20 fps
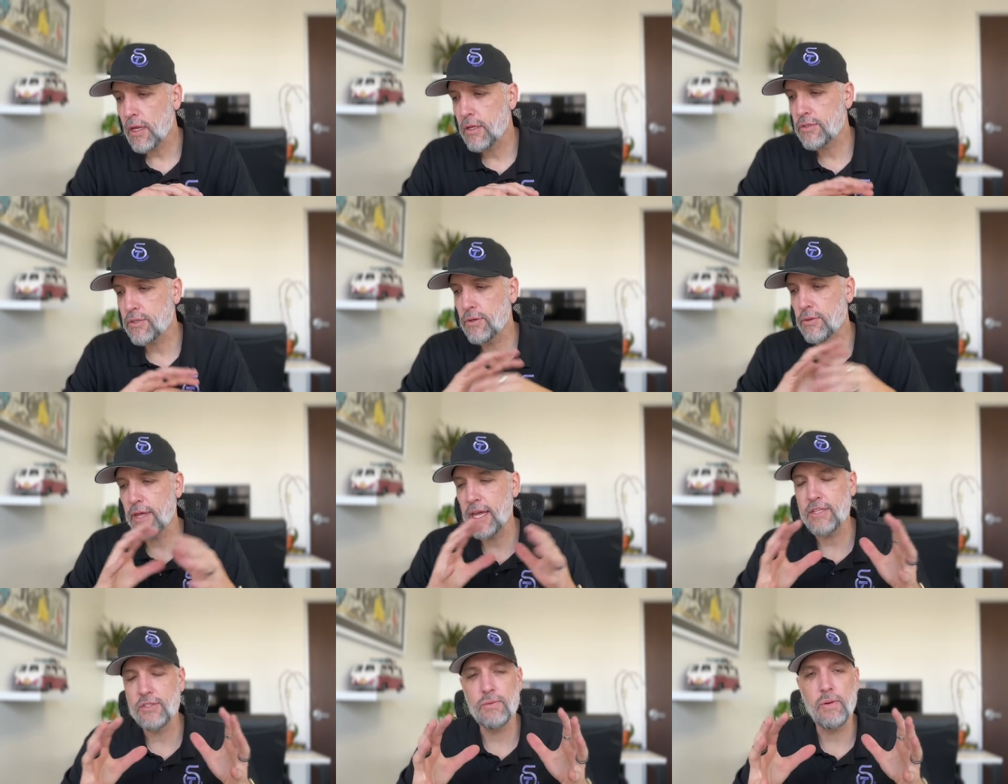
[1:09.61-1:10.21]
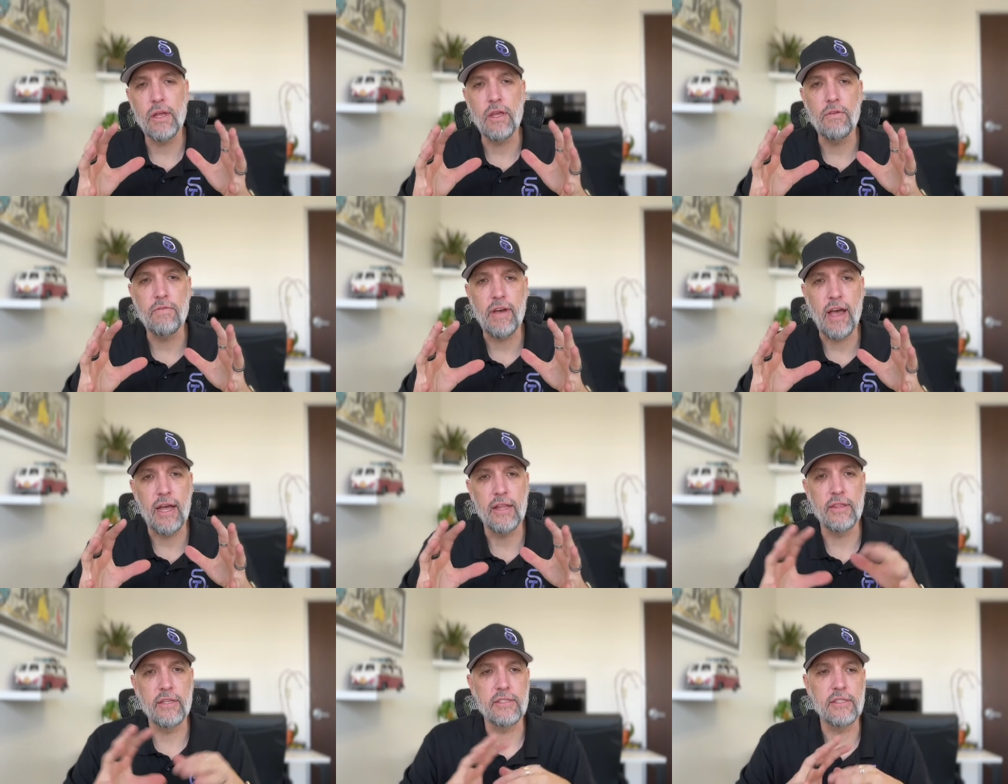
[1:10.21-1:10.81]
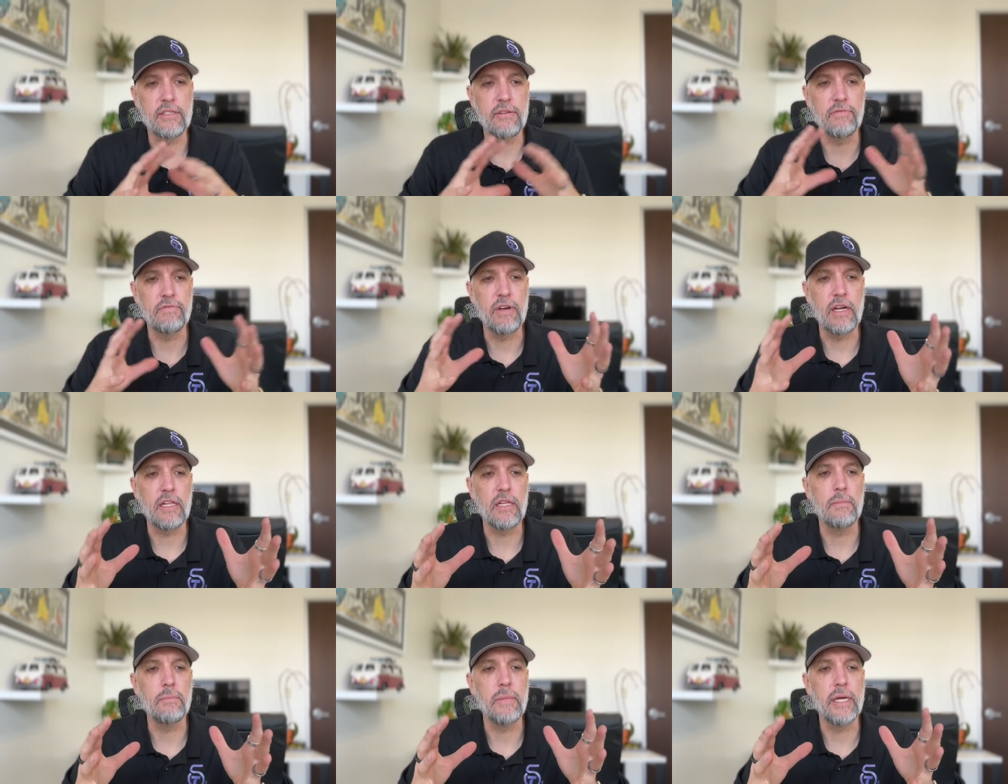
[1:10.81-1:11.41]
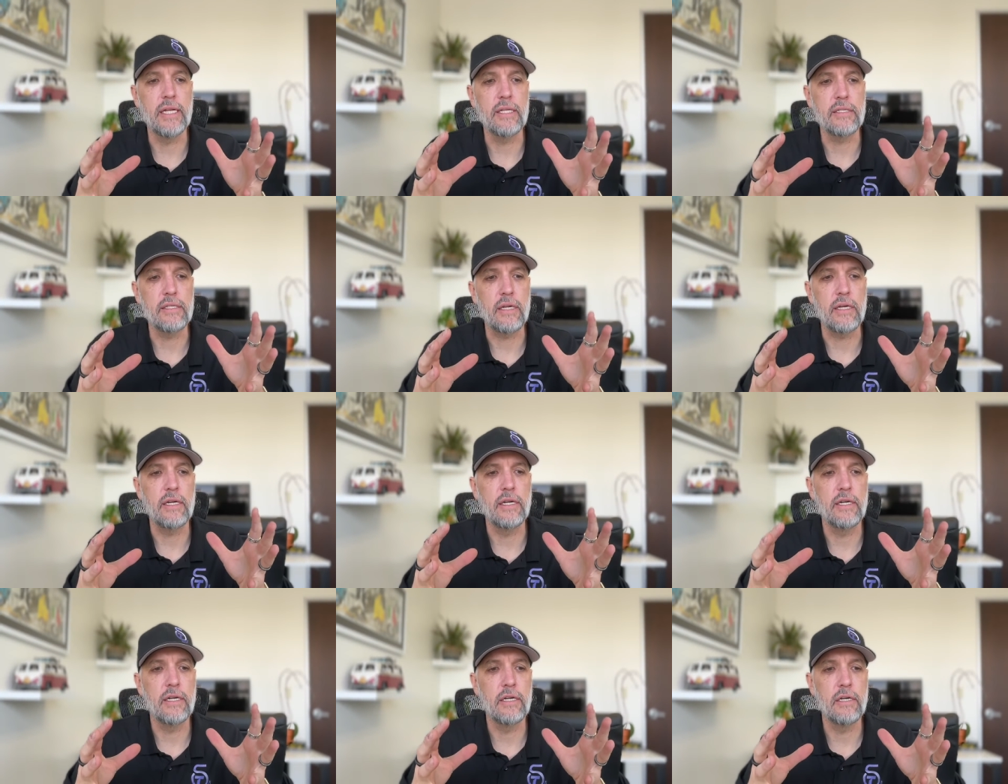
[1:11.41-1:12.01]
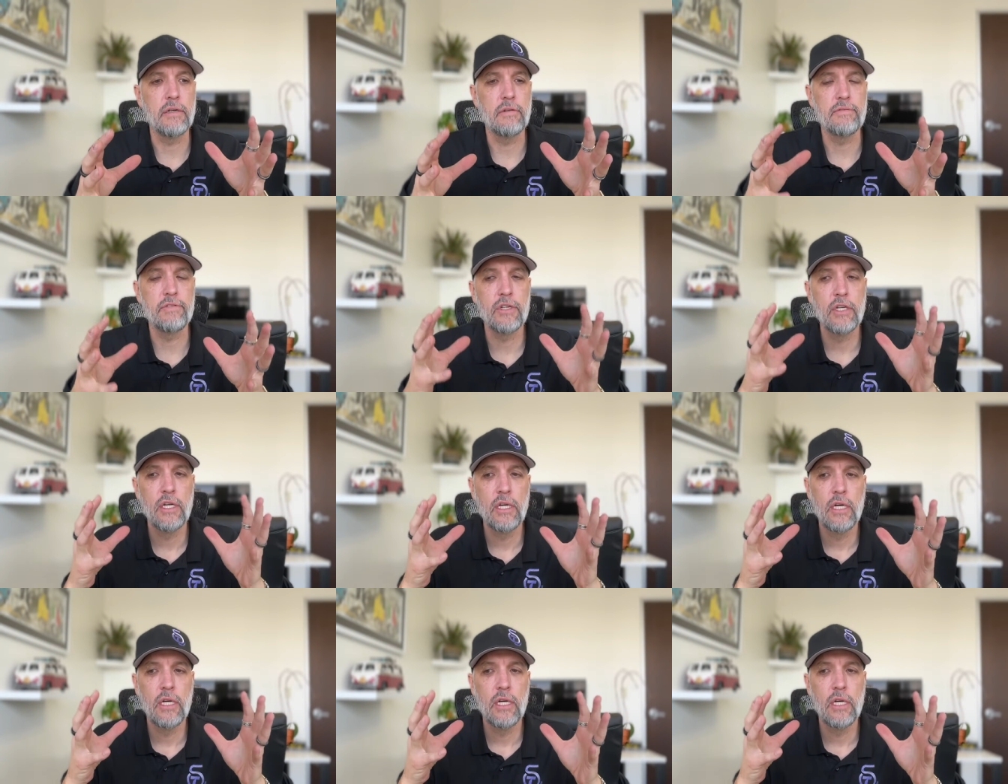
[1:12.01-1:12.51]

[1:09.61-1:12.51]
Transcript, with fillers: So, that's why you've had this development of